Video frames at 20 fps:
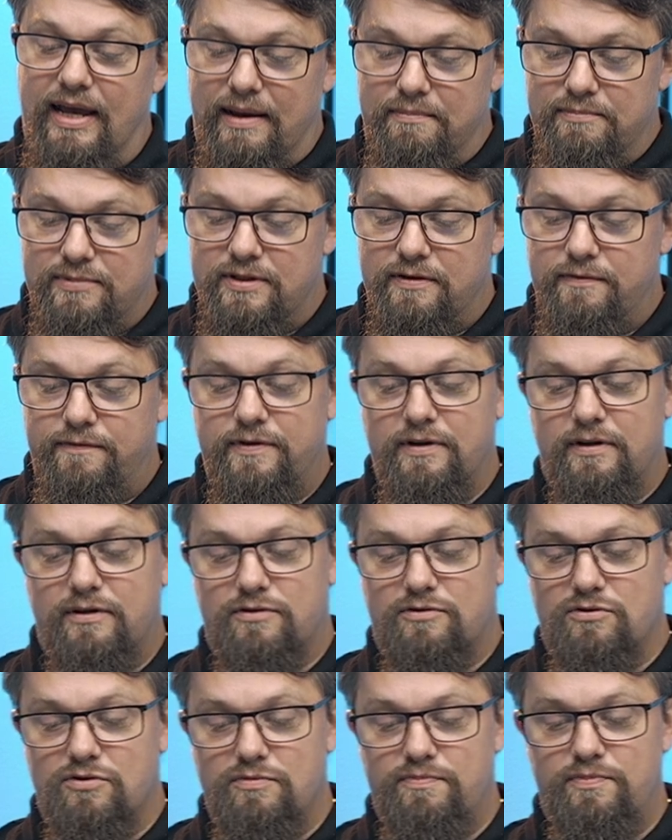empty field
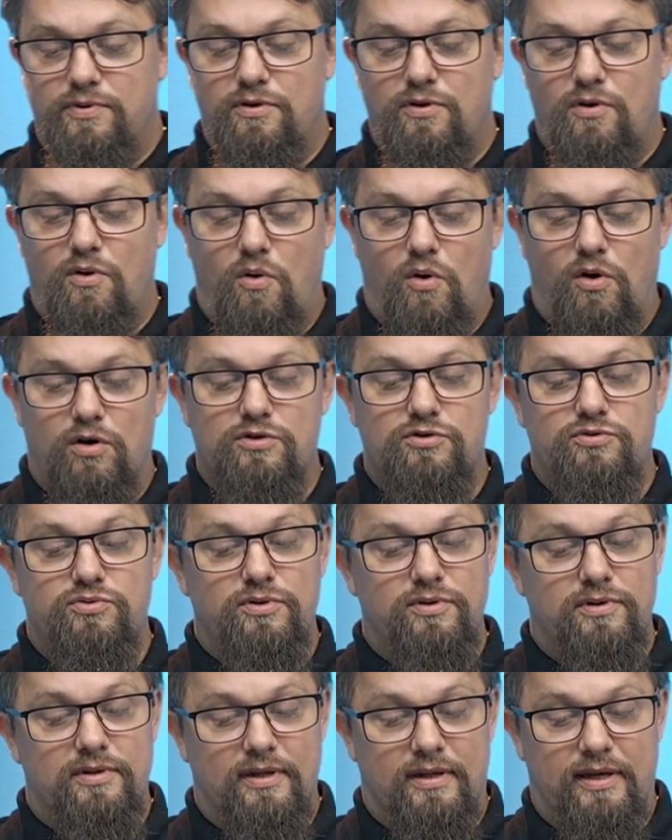group or
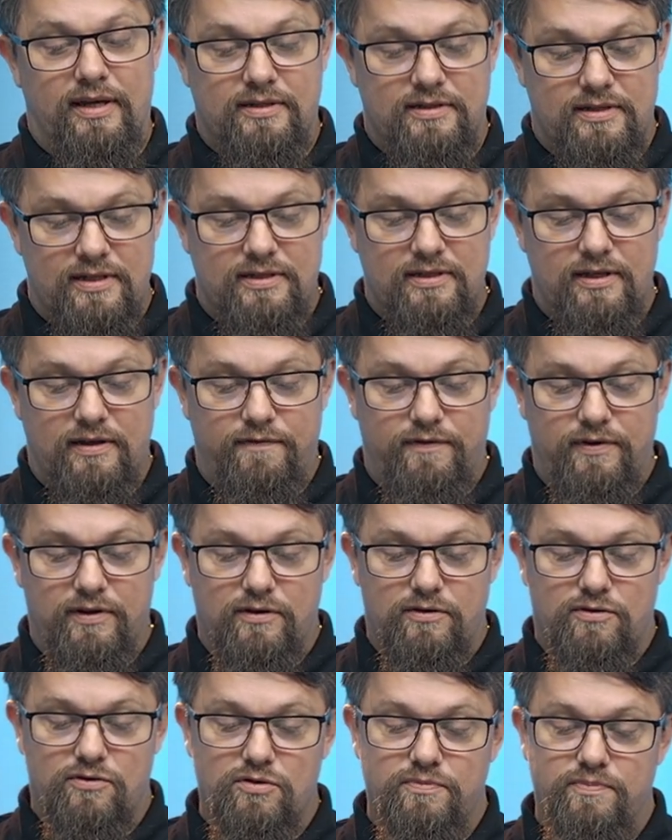to the existing
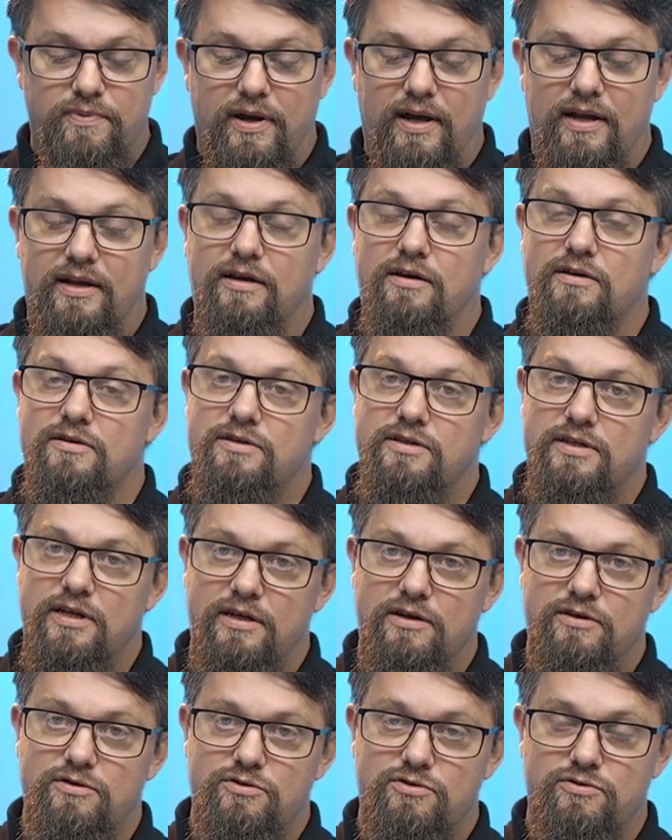field group, and it
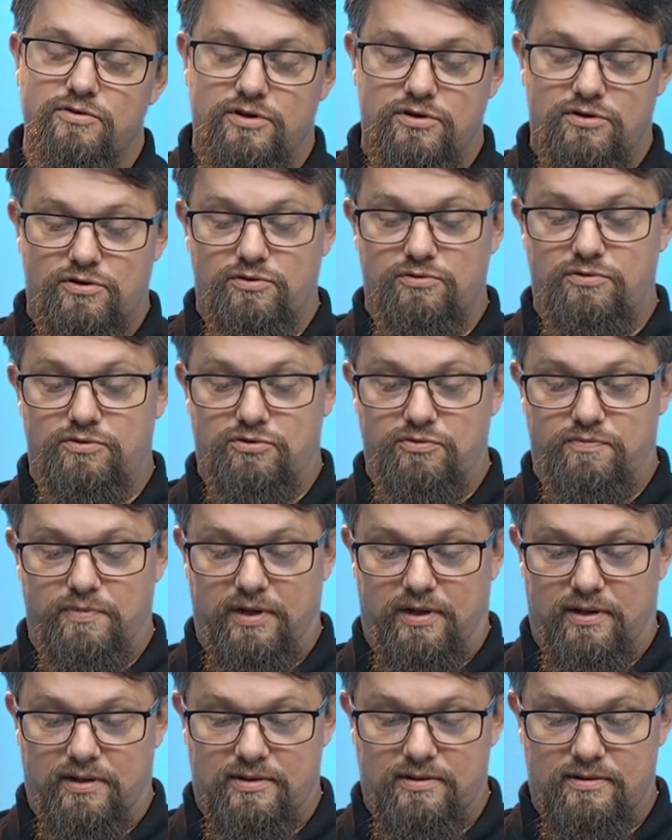continues to exclude
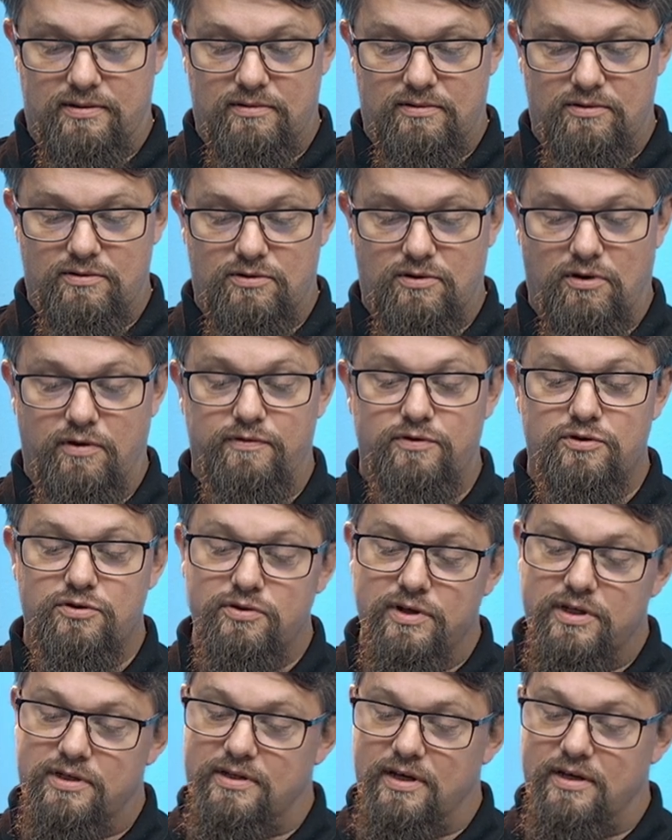duplicates. So if
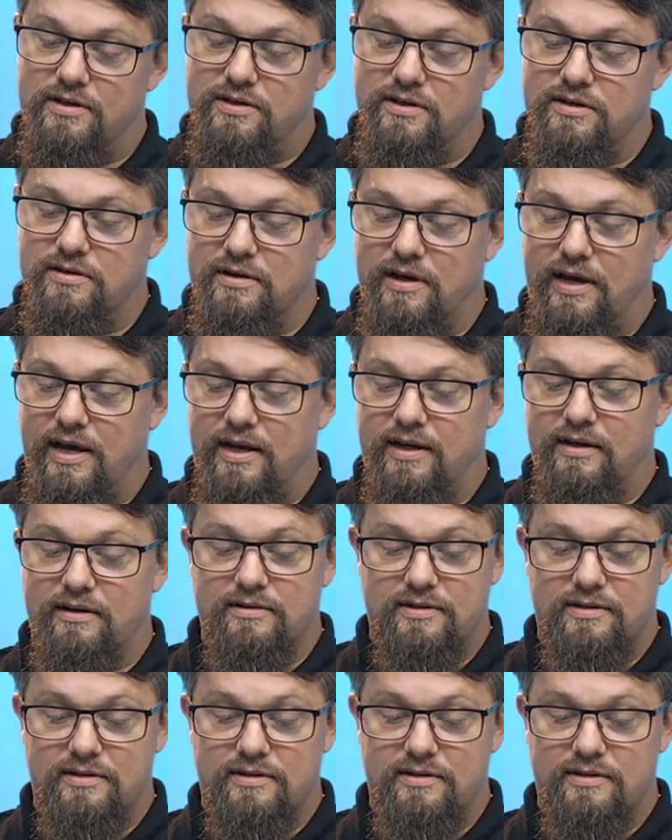two extensions are adding the